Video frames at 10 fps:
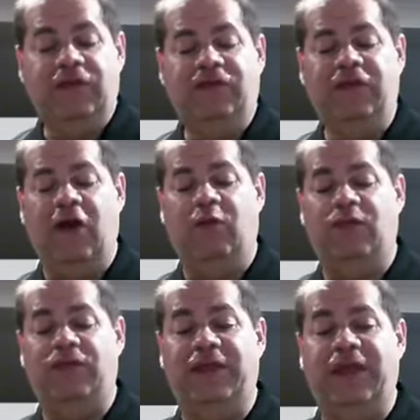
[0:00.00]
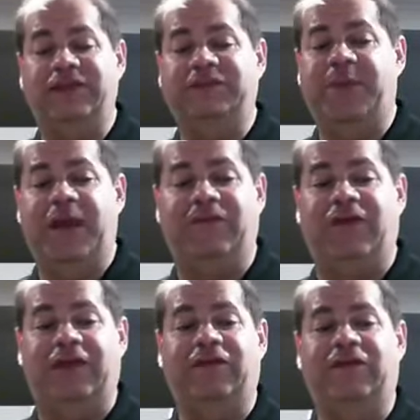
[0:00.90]
so these
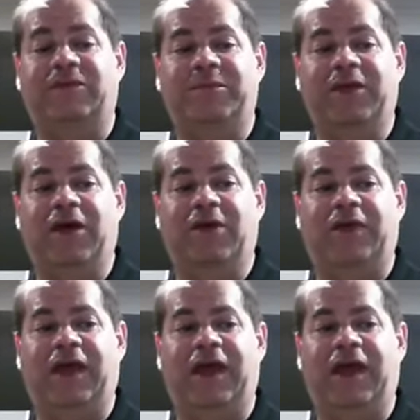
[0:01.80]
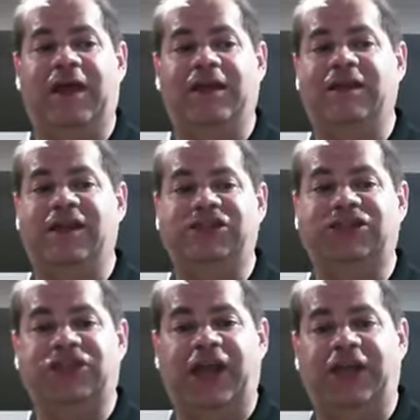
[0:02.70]
pivots okay? And
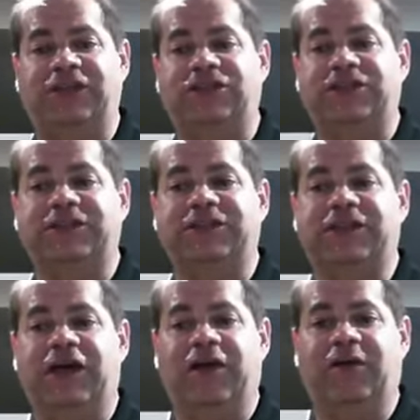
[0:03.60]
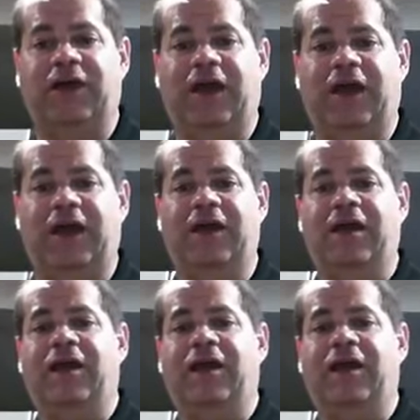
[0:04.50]
these changes, okay?